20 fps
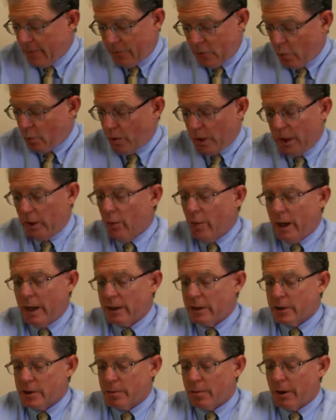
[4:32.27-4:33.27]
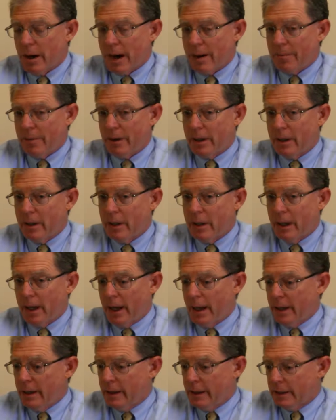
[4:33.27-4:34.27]
you really want this property
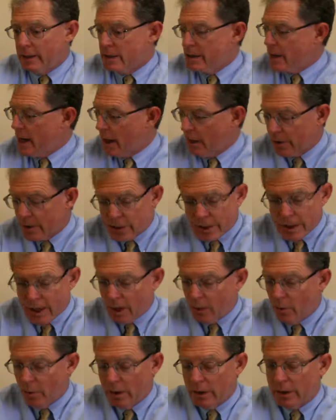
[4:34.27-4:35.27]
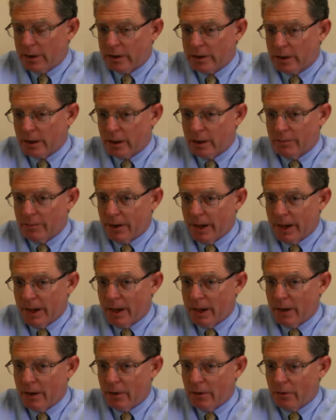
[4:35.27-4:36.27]
and the seller's not willing to come
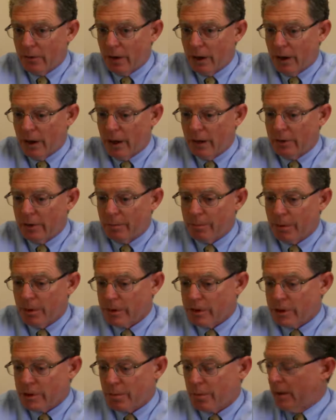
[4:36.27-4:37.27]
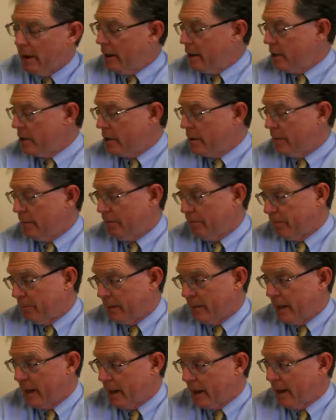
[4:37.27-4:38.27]
down on the purchase price,
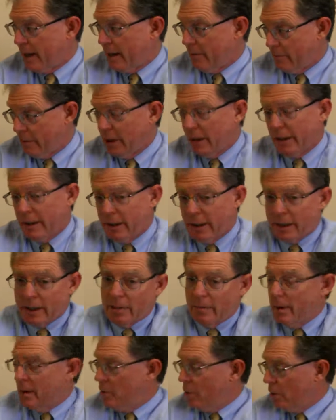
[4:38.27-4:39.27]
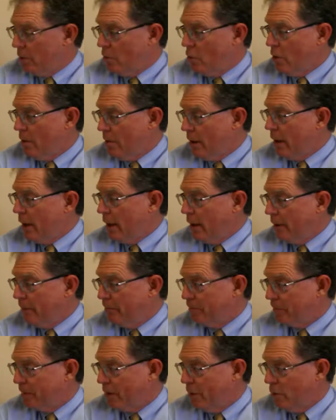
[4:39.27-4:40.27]
they can really come in with more money,
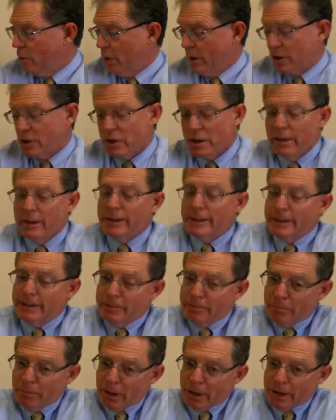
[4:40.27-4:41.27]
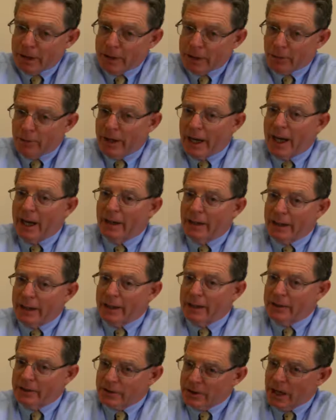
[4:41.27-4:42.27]
mm-hmm. which, but the reality
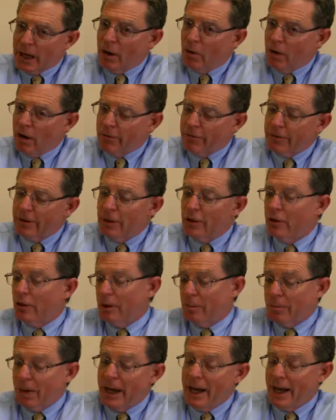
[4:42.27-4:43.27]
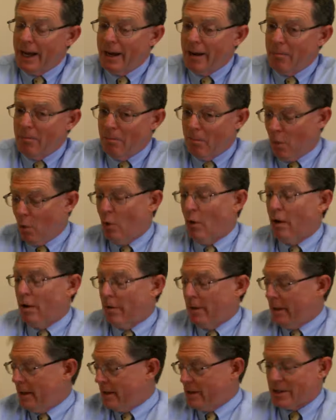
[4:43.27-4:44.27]
is, how often are you going to pay
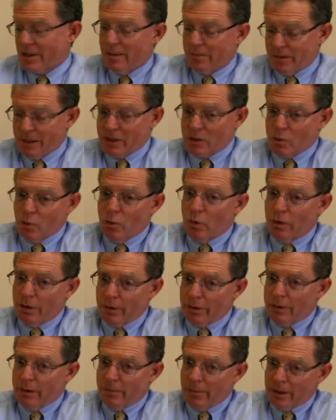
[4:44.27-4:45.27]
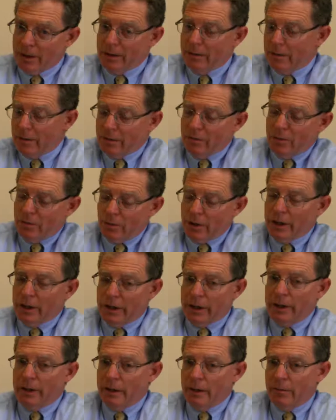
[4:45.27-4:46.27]
more than something's worth? I mean,
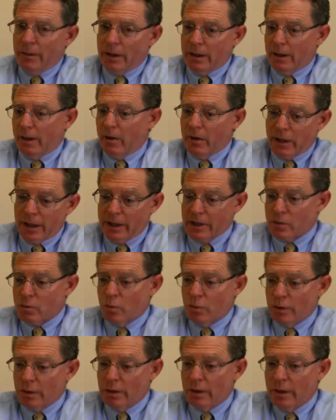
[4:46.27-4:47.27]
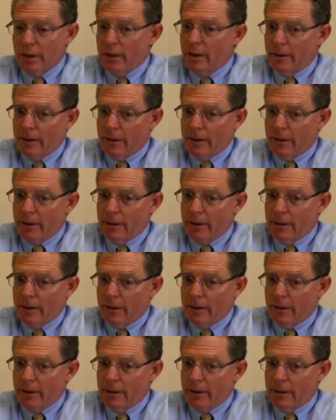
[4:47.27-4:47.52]
really. I mean, okay, it's worth